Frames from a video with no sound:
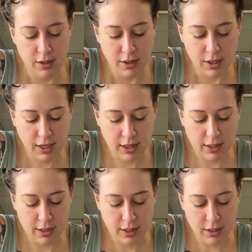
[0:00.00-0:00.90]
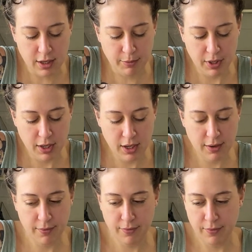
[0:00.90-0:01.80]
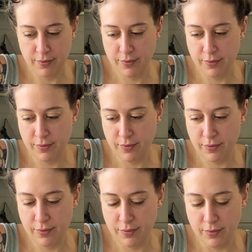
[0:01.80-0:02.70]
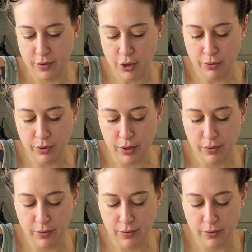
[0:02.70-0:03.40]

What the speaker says: Let me get this centered up here, hopefully.